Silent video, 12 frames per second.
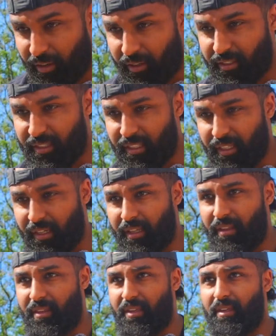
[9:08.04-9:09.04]
Artisan,
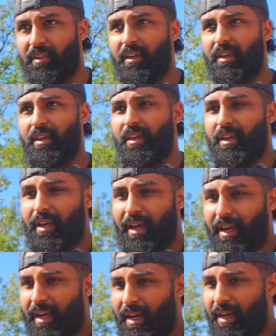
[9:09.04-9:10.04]
the
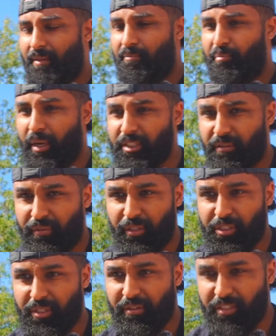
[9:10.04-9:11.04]
budget
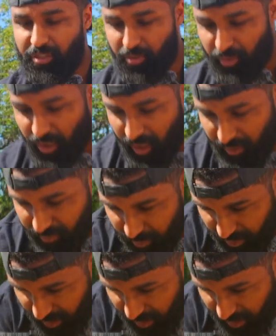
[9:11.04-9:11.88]
version of the Summron from